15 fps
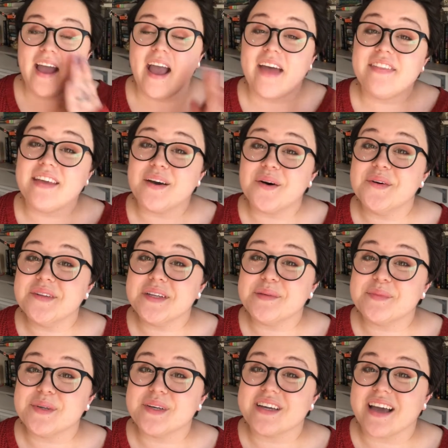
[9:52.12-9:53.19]
And the only
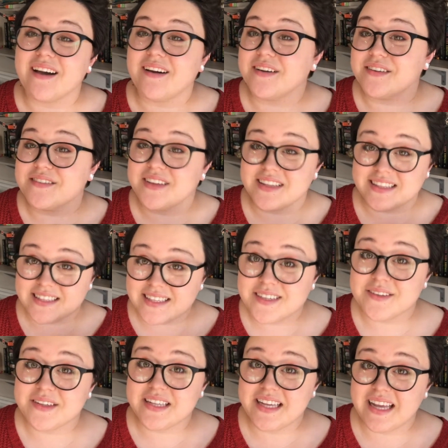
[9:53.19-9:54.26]
book out of
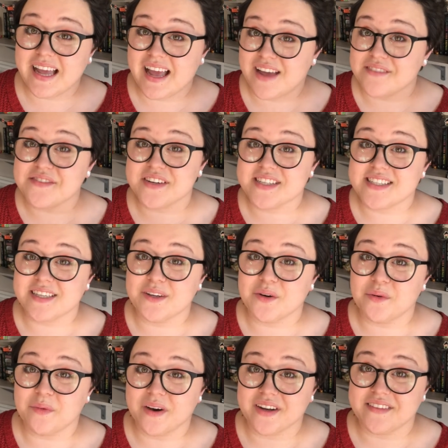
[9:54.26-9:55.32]
literally every
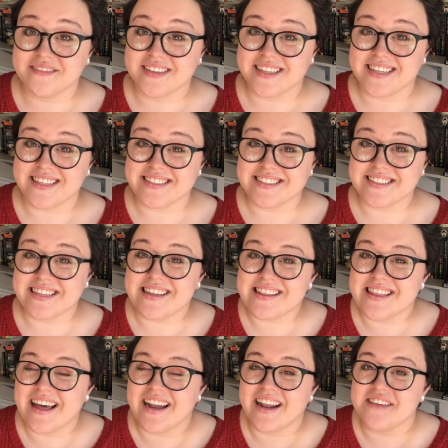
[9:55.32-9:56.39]
single one of these
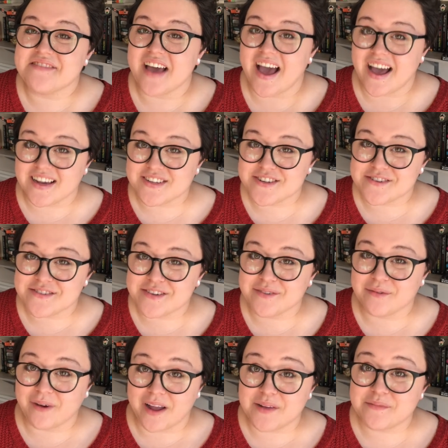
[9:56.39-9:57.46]
that I've actually
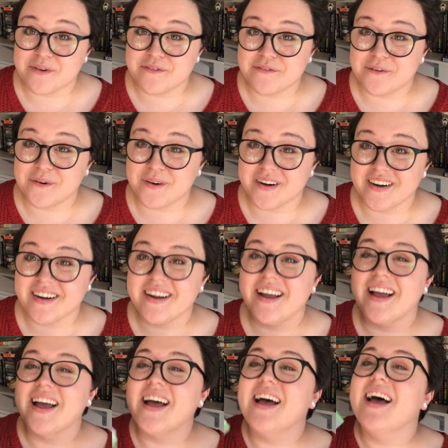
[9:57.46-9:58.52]
read before,
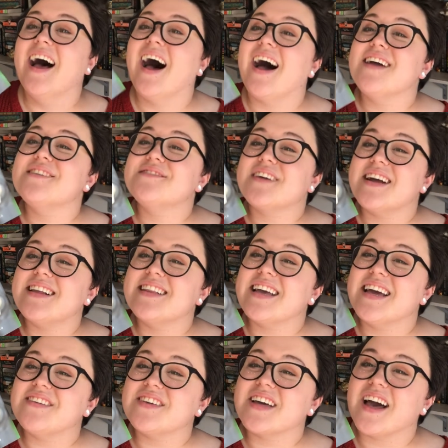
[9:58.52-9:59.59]
I finally
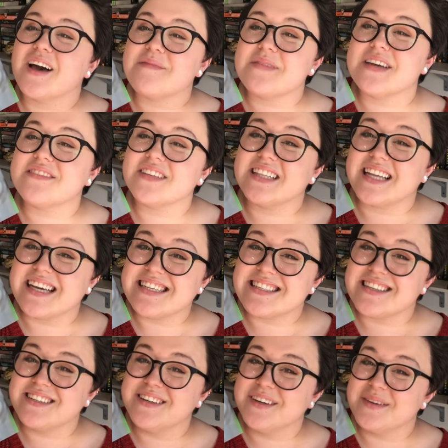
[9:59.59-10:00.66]
have a copy of
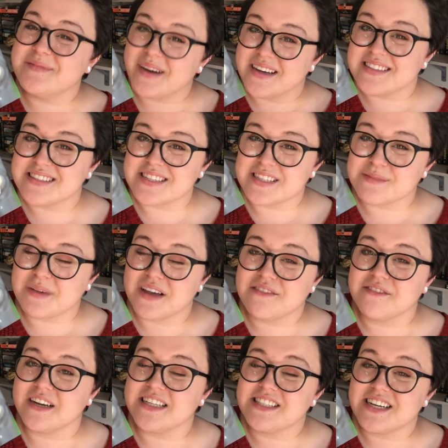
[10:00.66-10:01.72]
Eliza and Her Monsters by
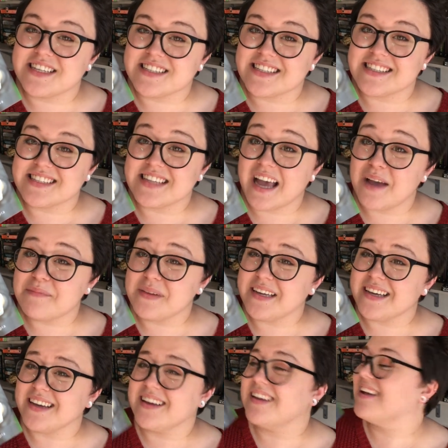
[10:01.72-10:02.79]
Francesca
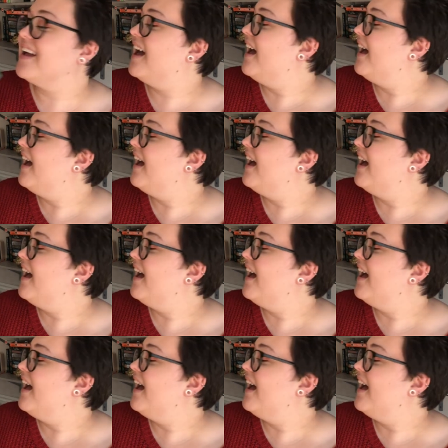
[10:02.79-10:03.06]
Zappia.